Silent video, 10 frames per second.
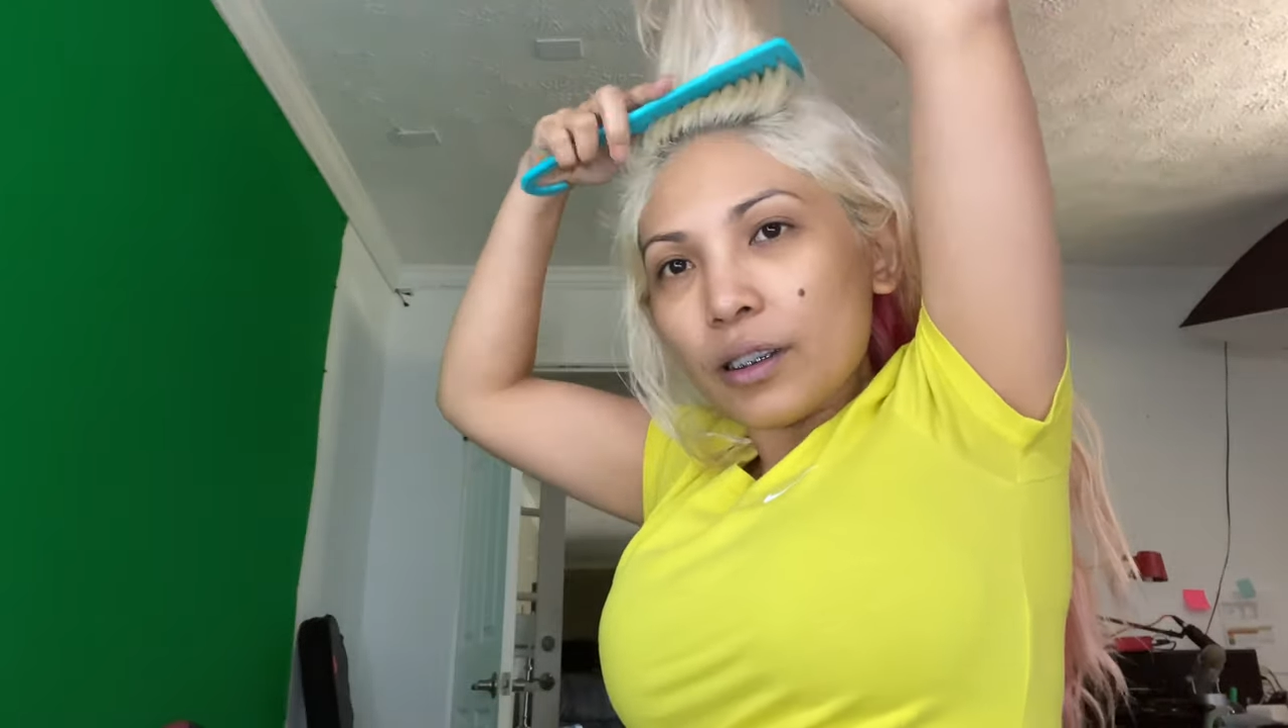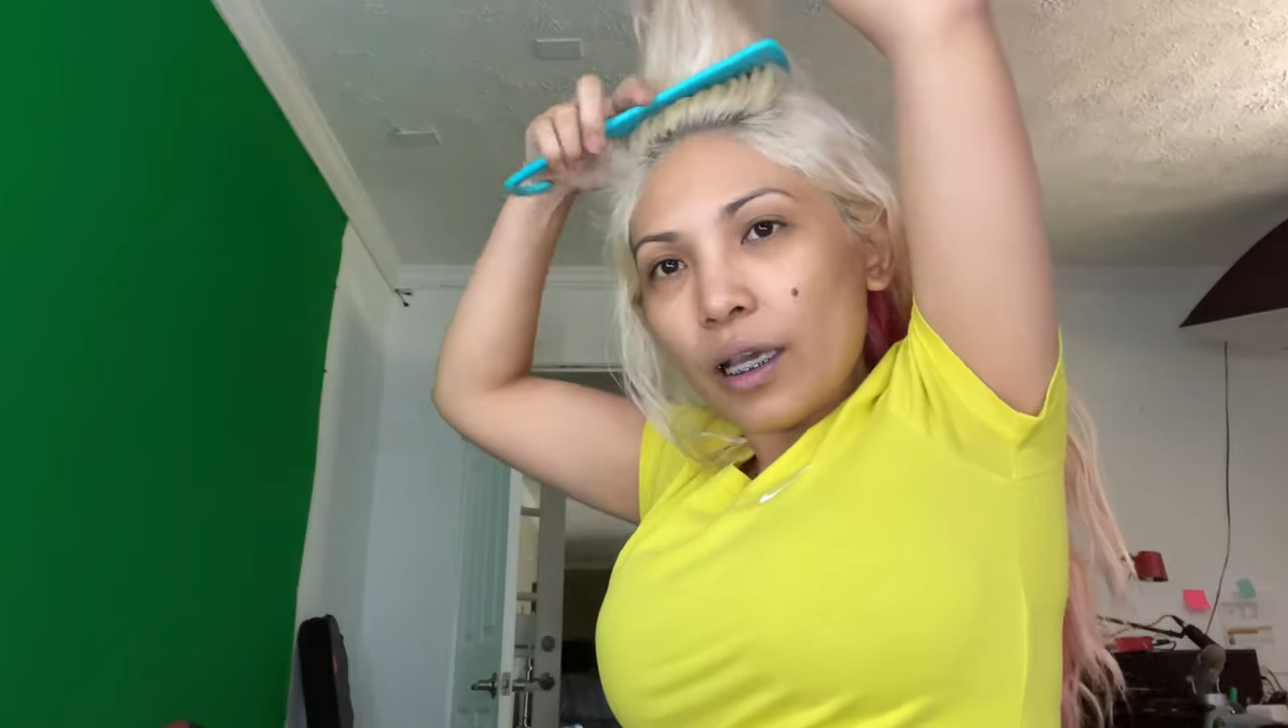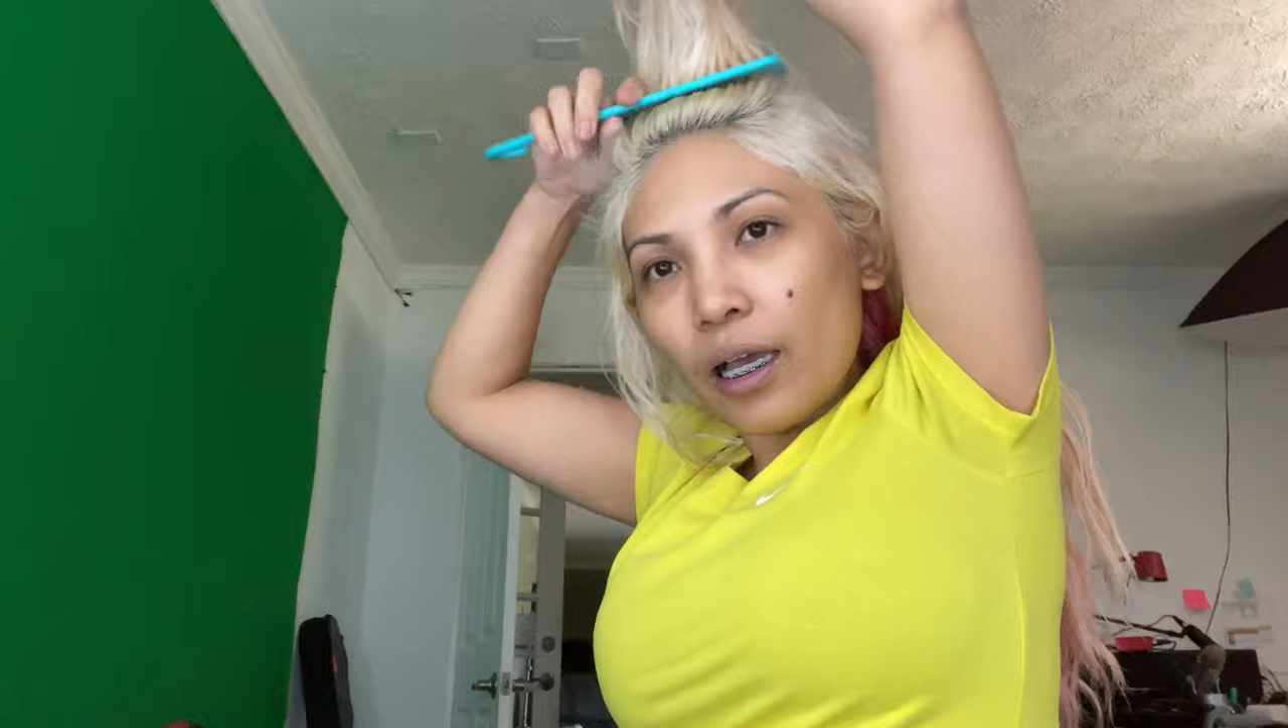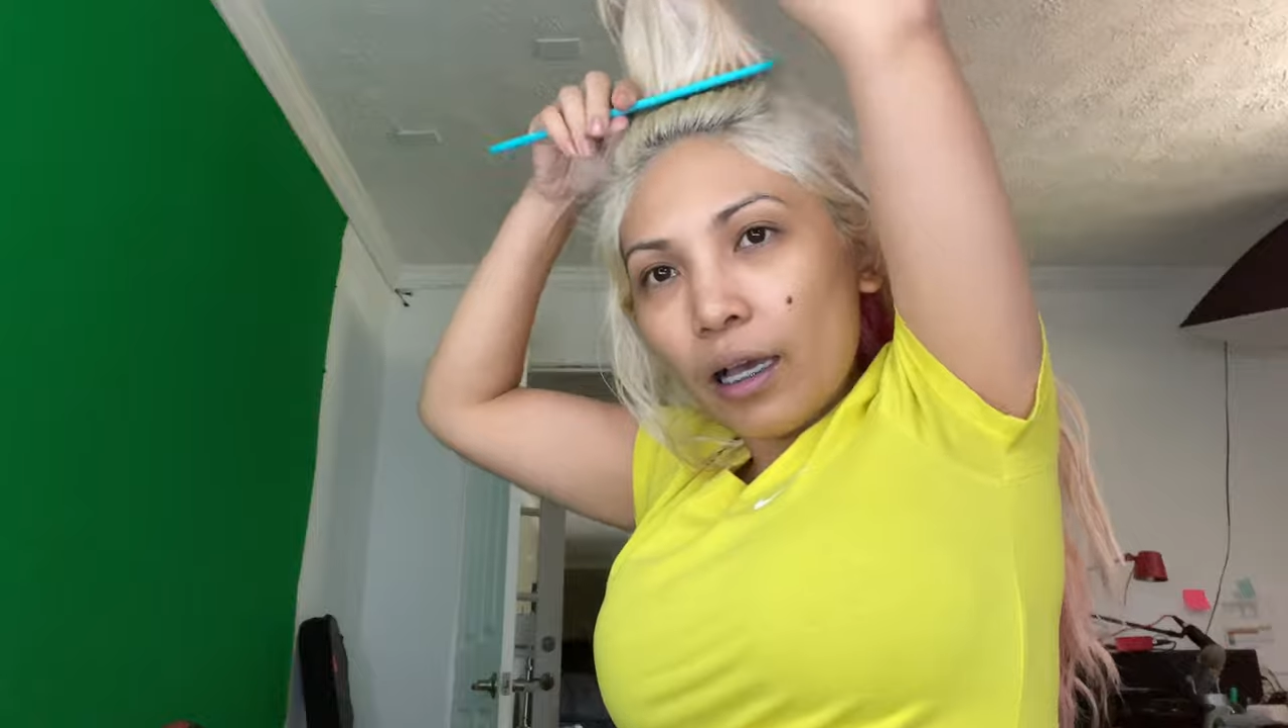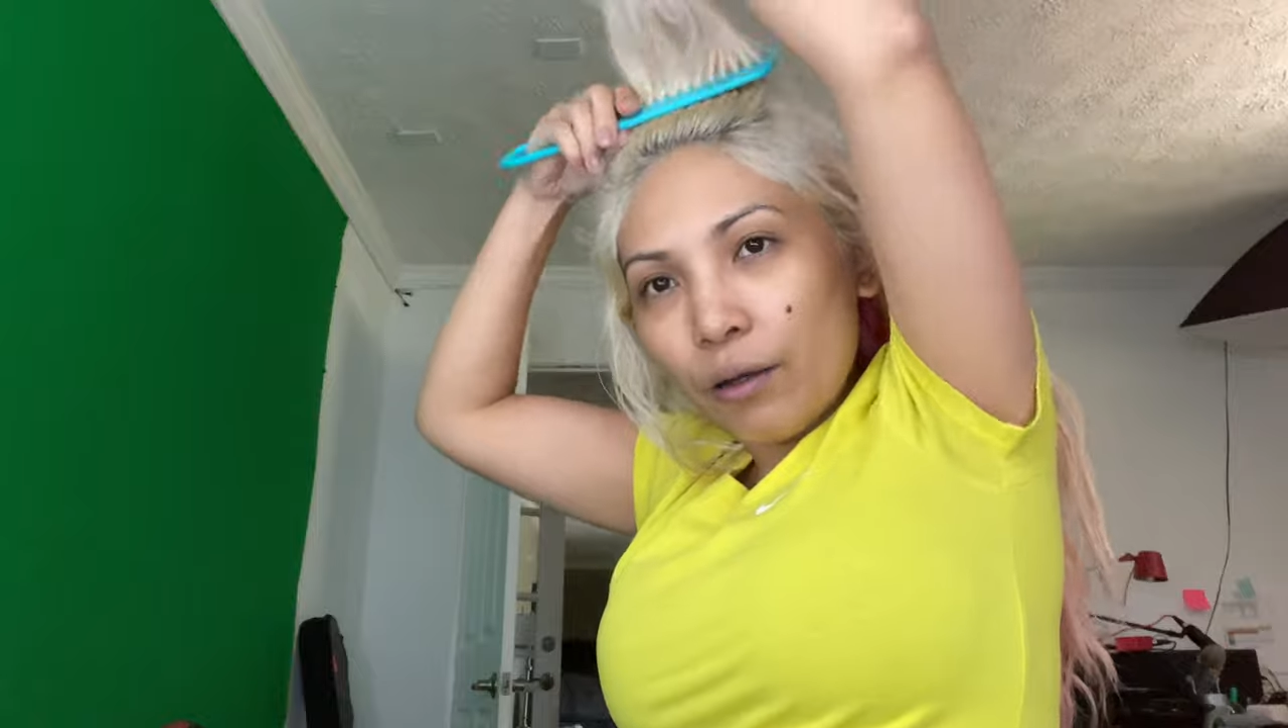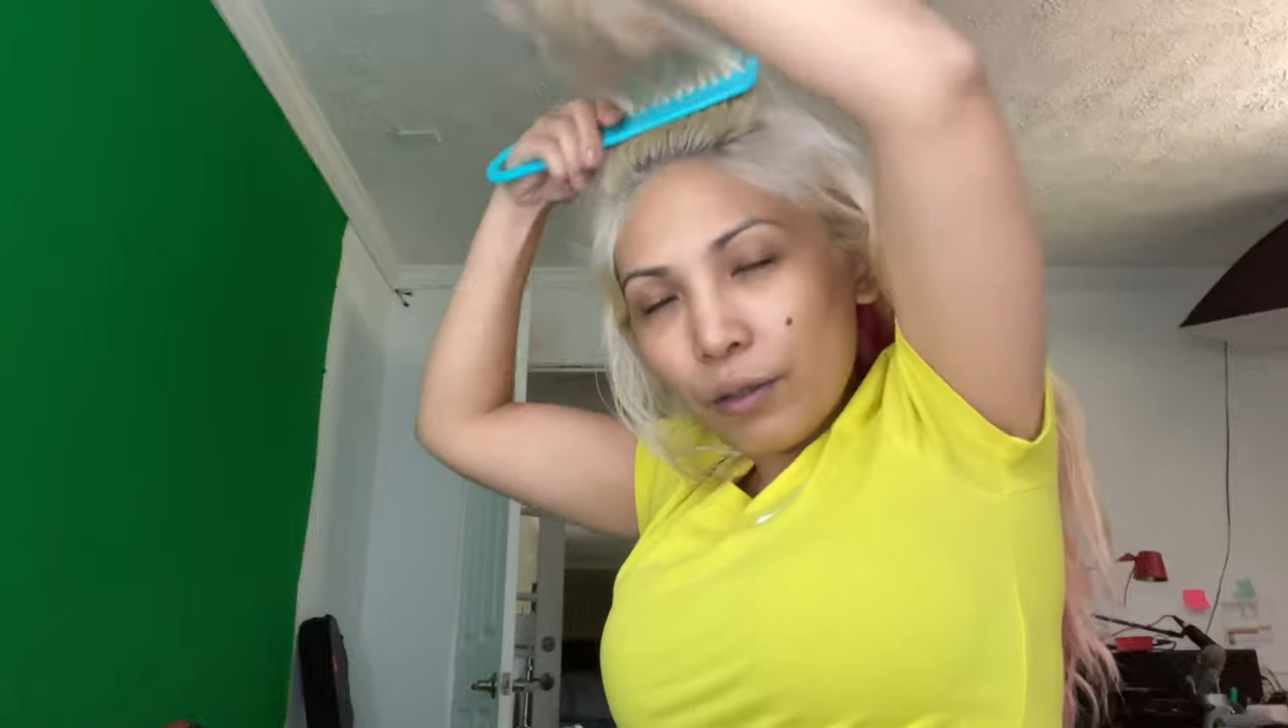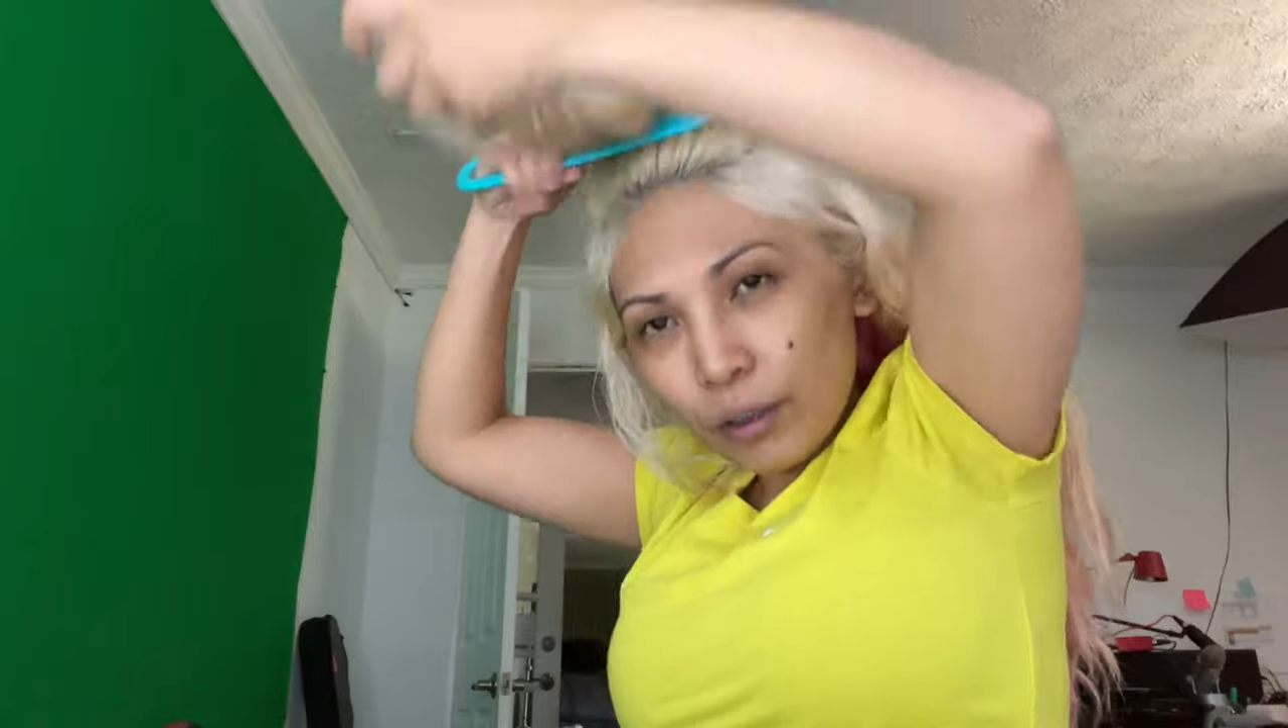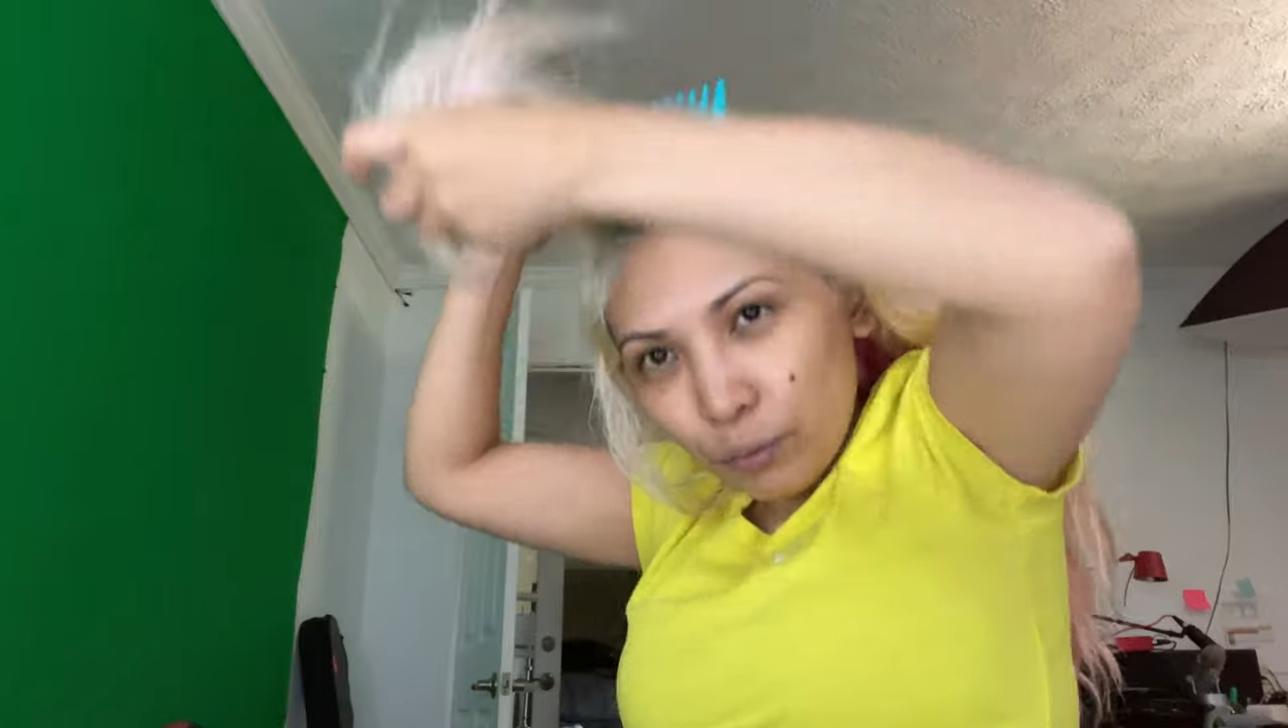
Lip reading: how it